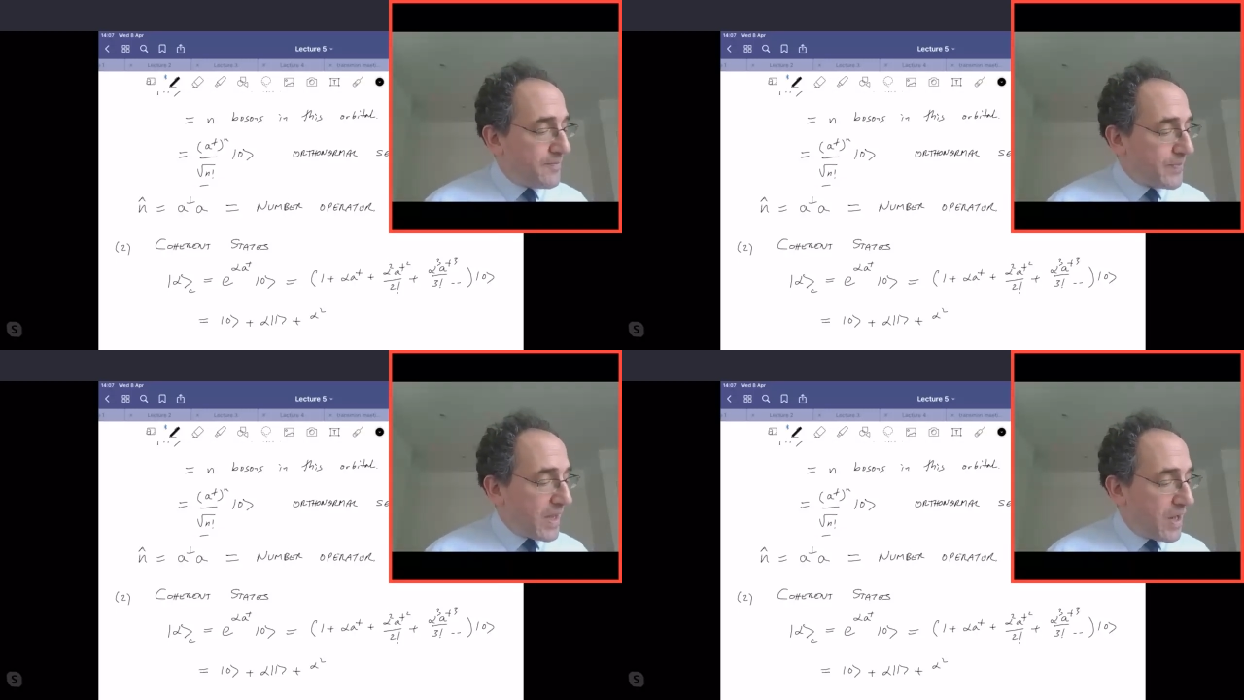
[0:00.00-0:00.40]

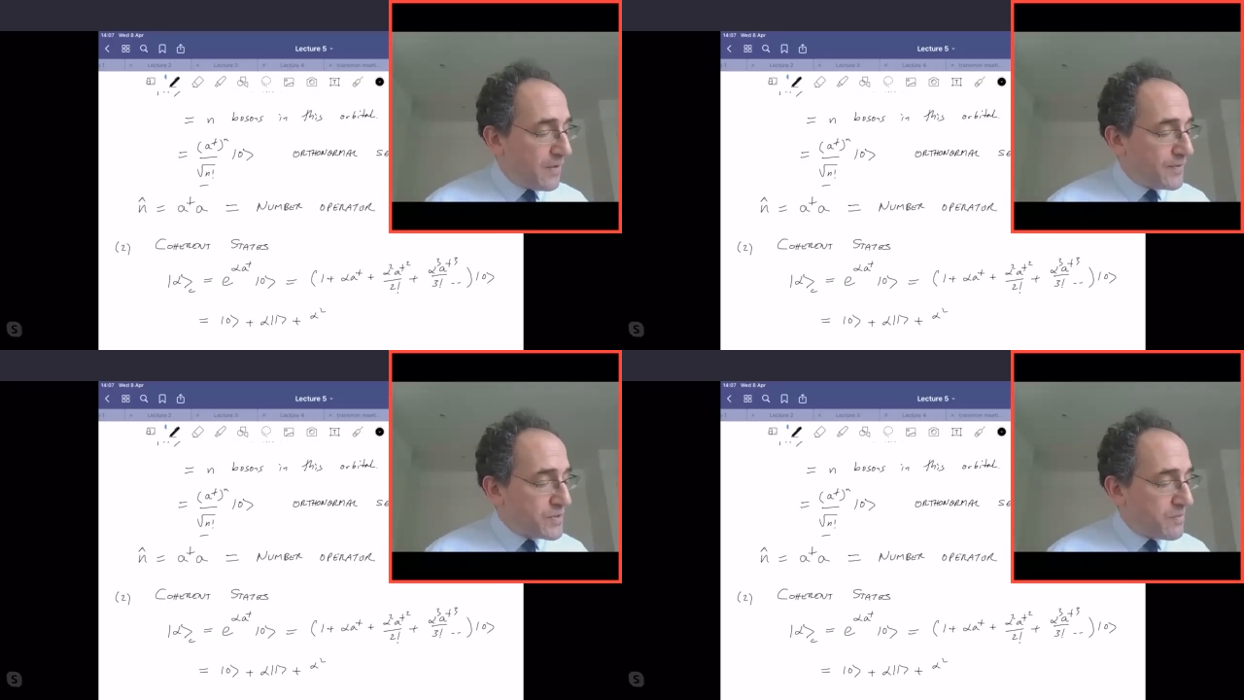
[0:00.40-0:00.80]
alpha
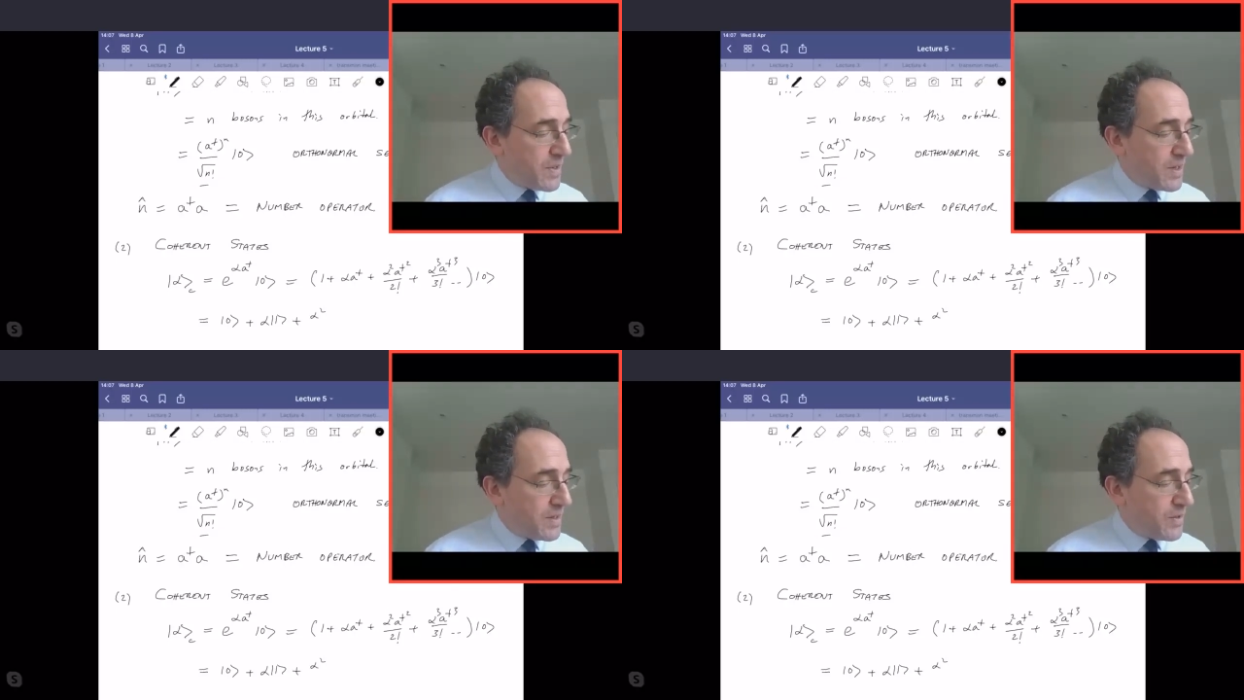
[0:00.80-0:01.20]

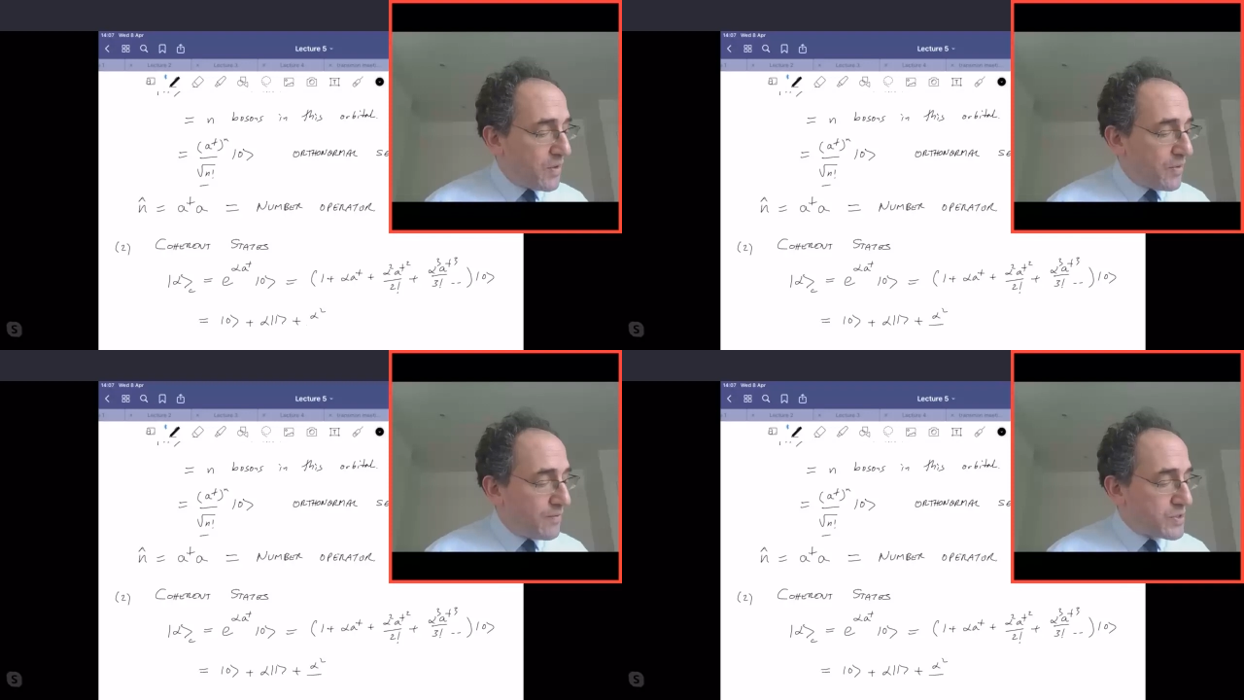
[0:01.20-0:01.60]
squared
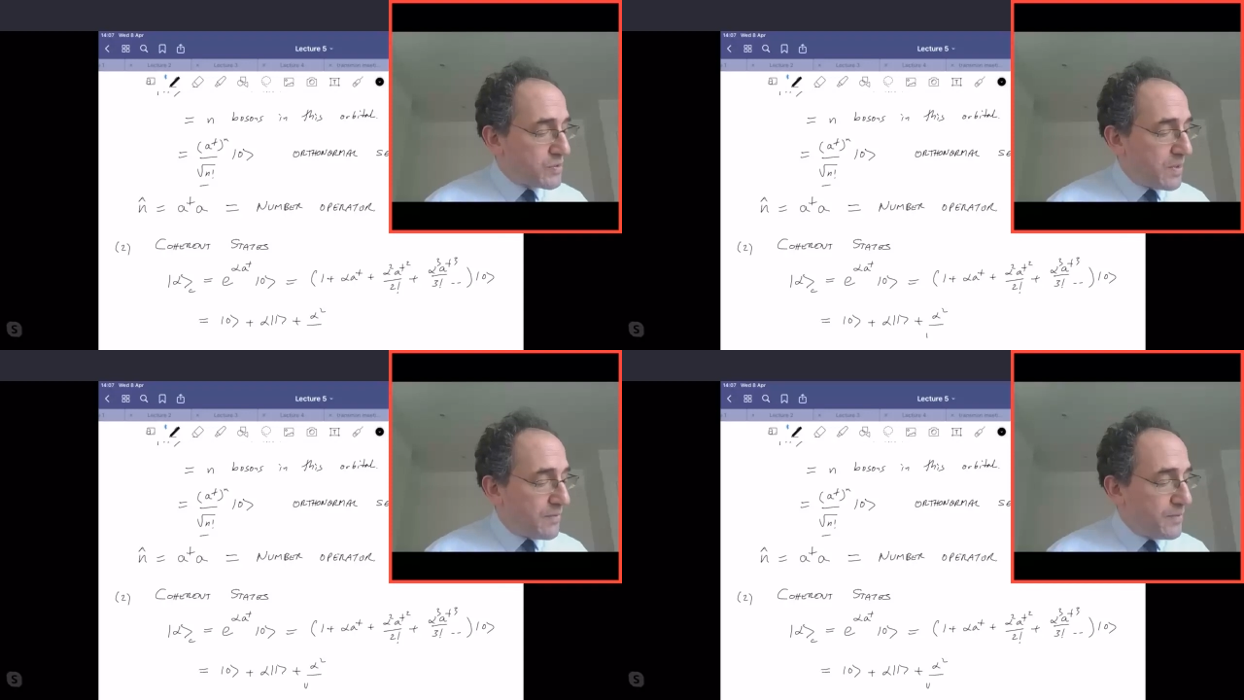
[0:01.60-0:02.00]
over
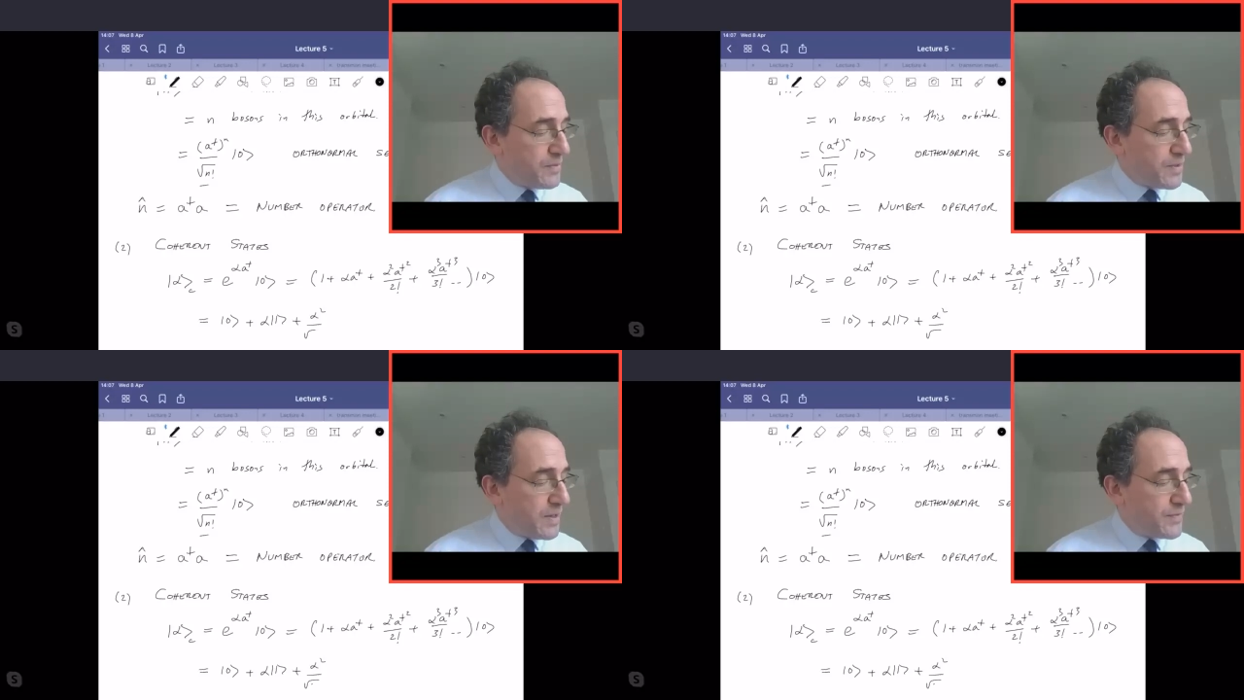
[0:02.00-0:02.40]
square root
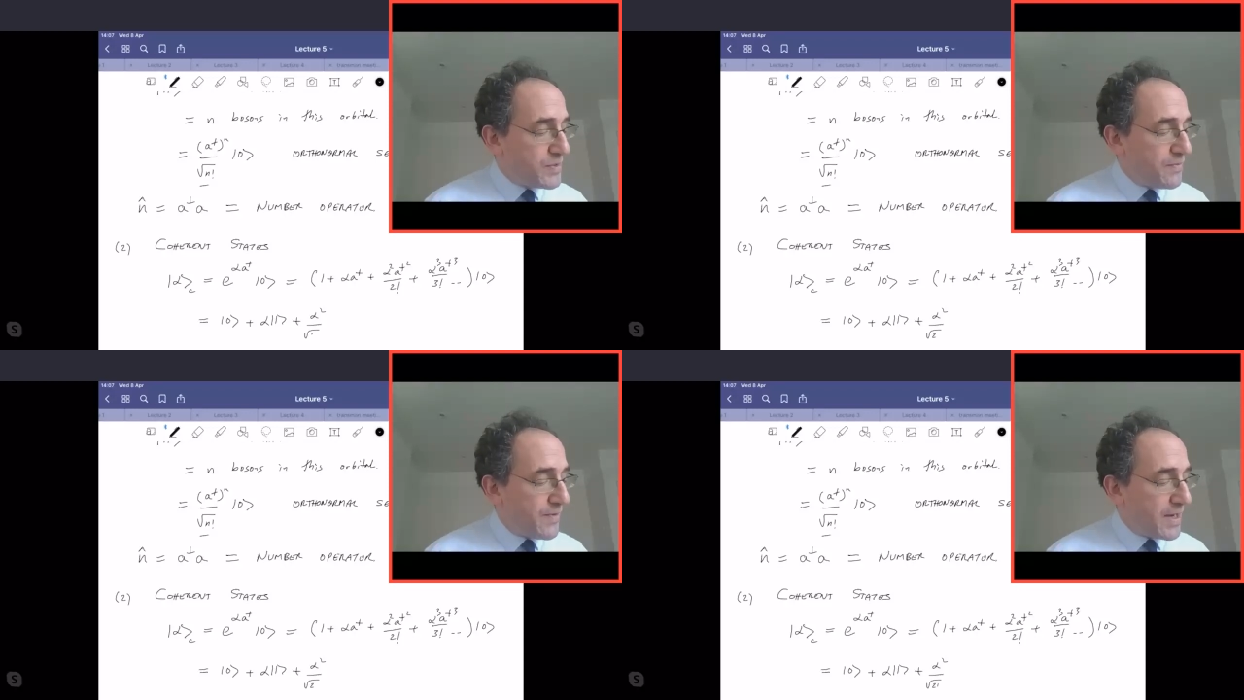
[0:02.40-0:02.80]
of 2
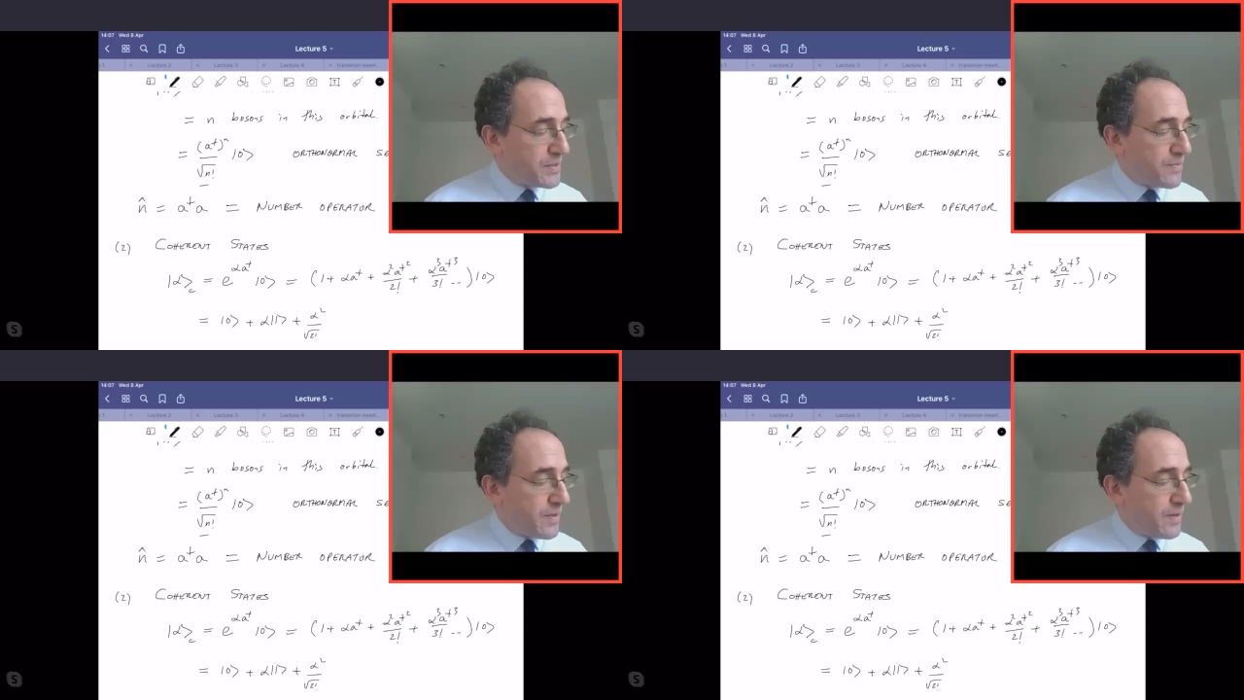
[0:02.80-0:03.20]

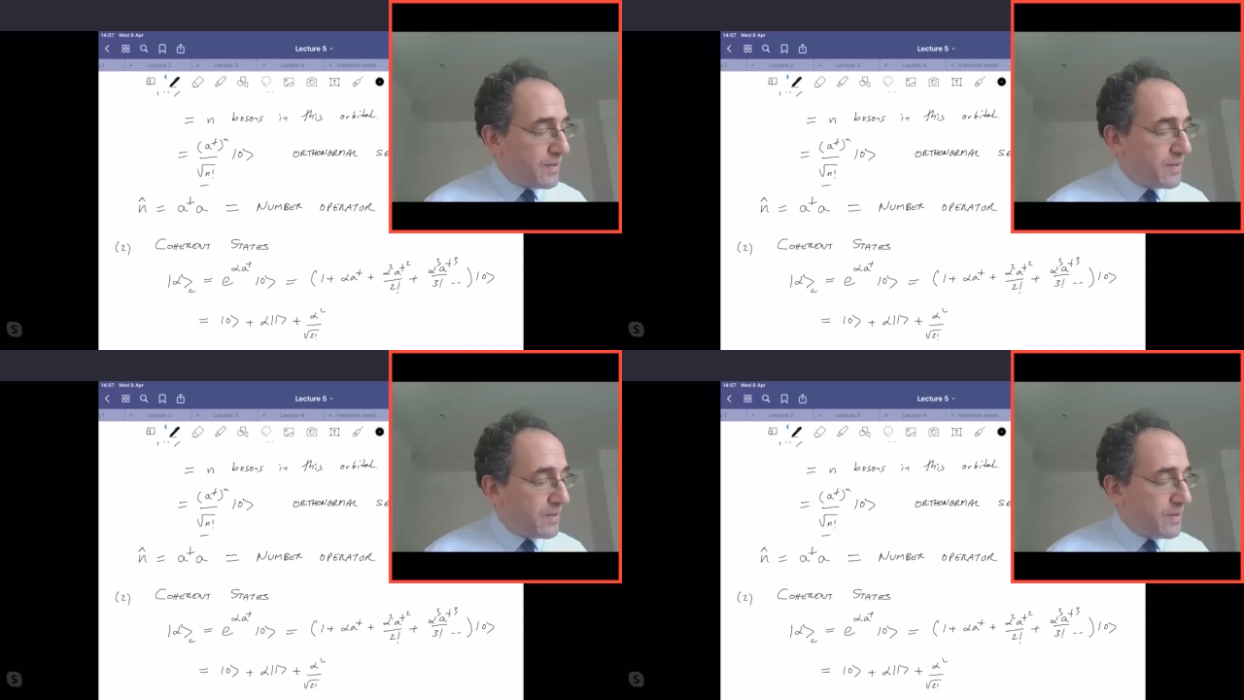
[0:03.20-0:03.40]
factorial